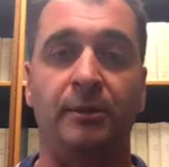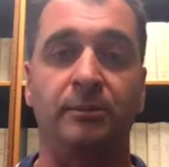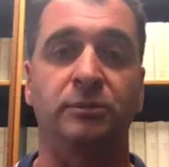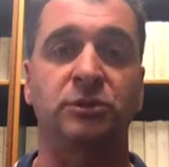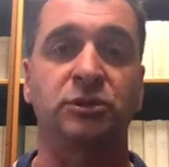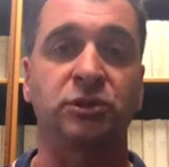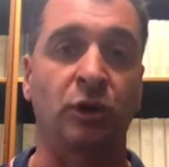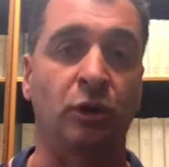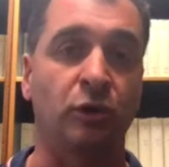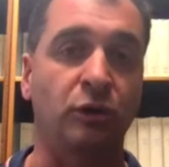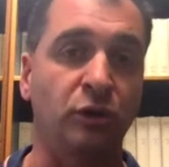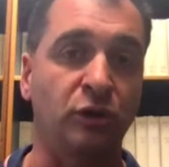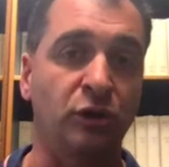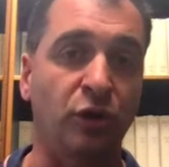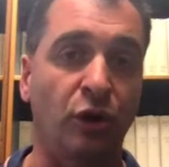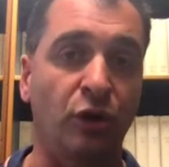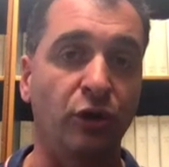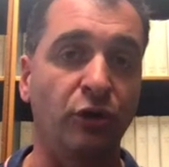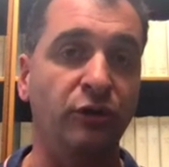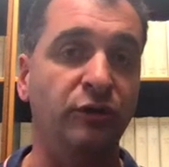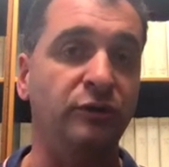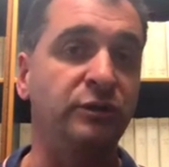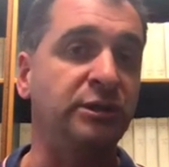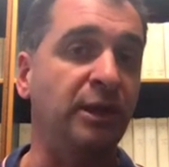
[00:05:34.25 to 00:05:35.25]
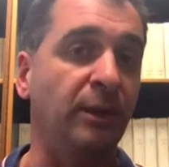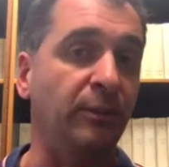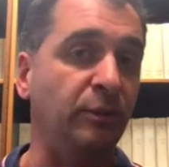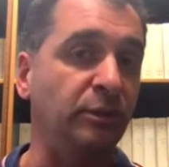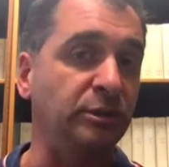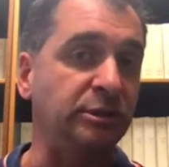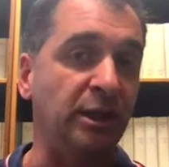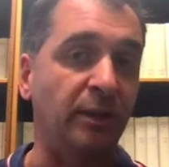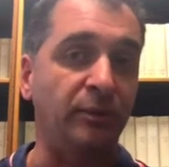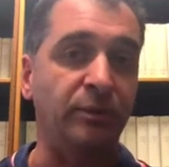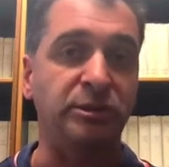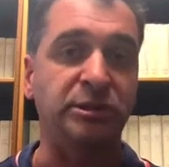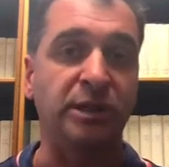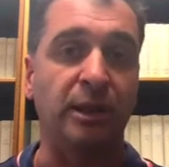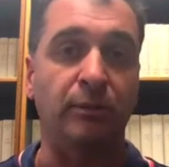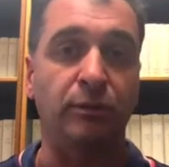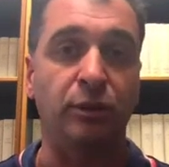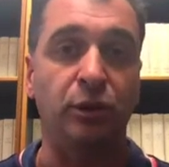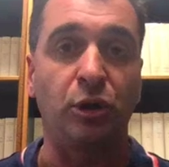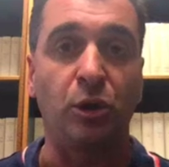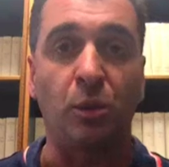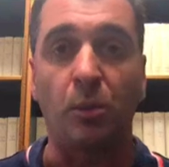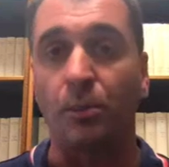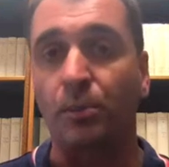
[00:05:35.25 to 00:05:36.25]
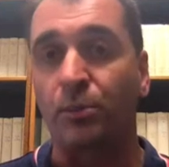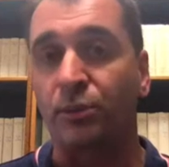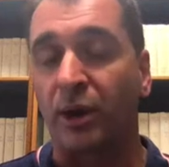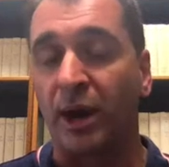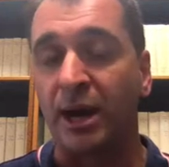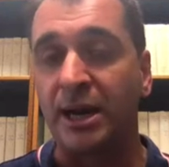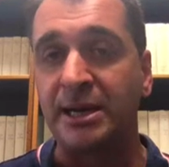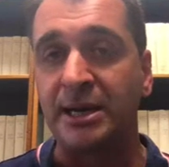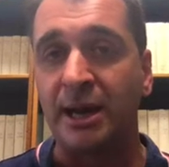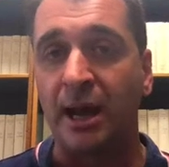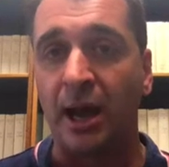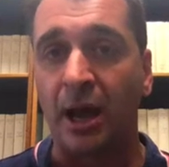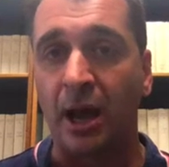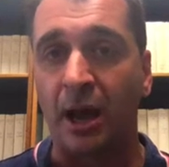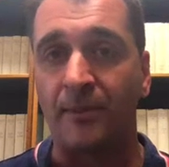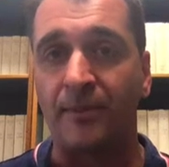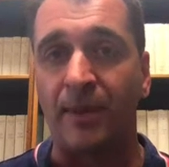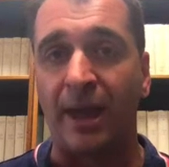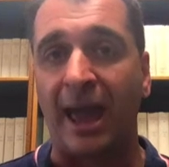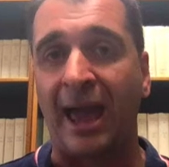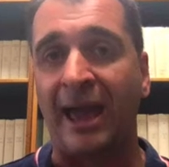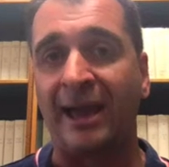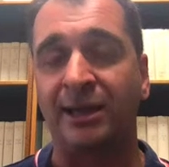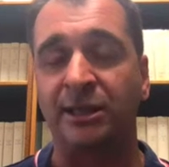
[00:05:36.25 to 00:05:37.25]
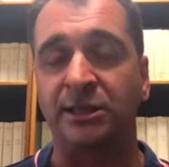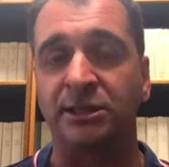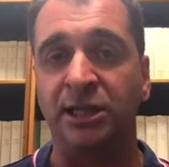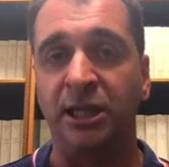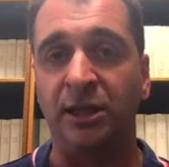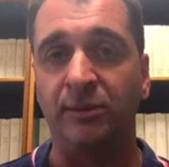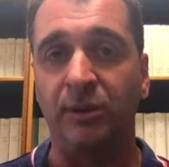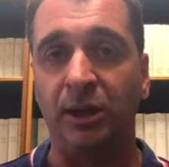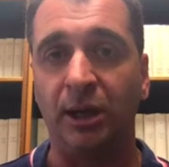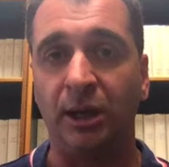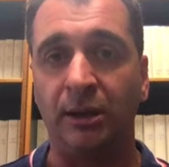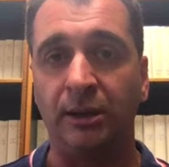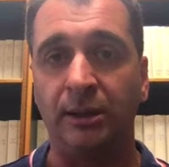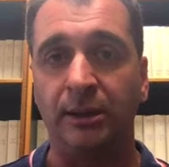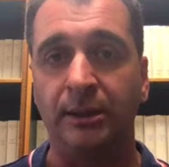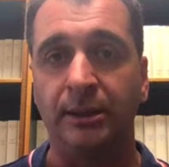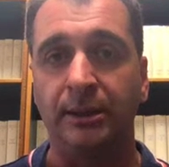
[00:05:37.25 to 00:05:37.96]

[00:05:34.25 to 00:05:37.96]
So go to www.brainhubacademia